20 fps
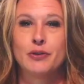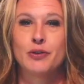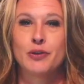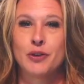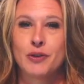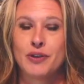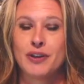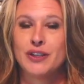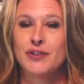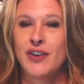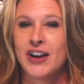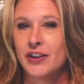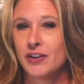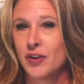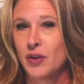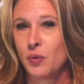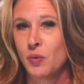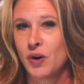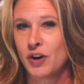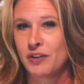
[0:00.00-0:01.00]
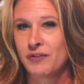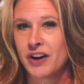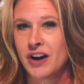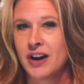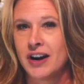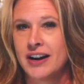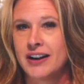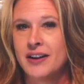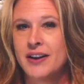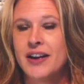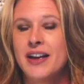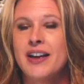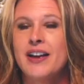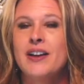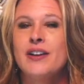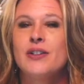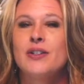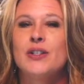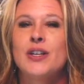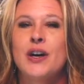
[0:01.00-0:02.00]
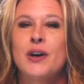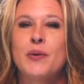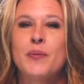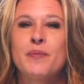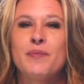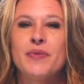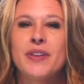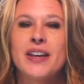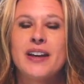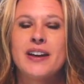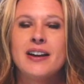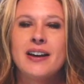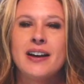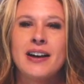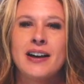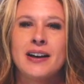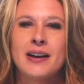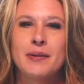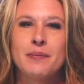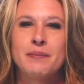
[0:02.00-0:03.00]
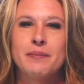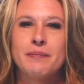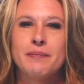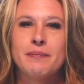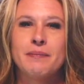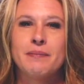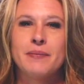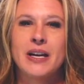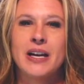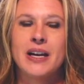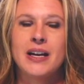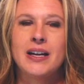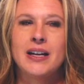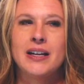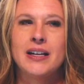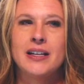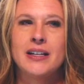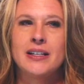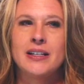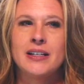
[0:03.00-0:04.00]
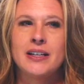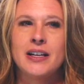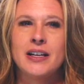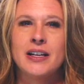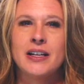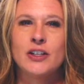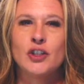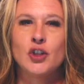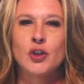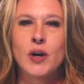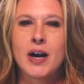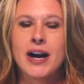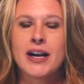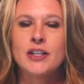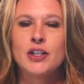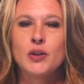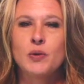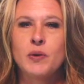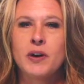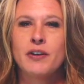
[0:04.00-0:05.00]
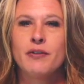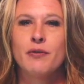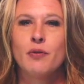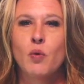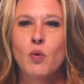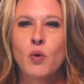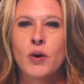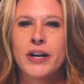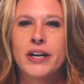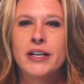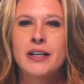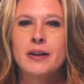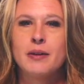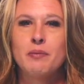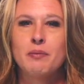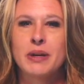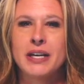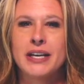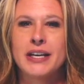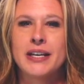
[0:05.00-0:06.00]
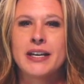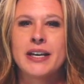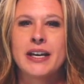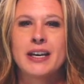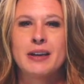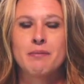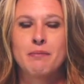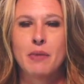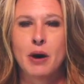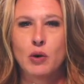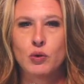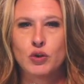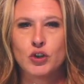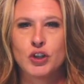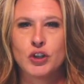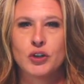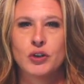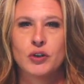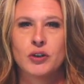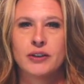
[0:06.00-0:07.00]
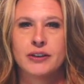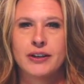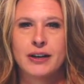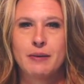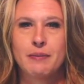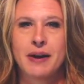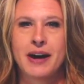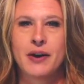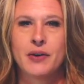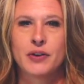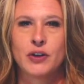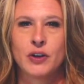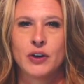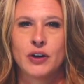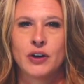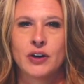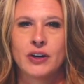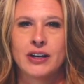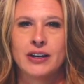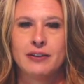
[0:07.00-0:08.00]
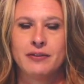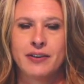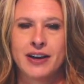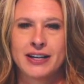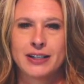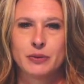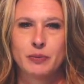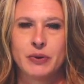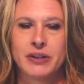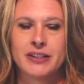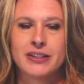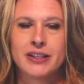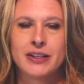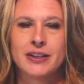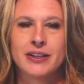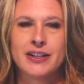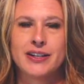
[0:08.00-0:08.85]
truth is found in the Word of God. So mm. um, try to avoid being emotional about your investments. And,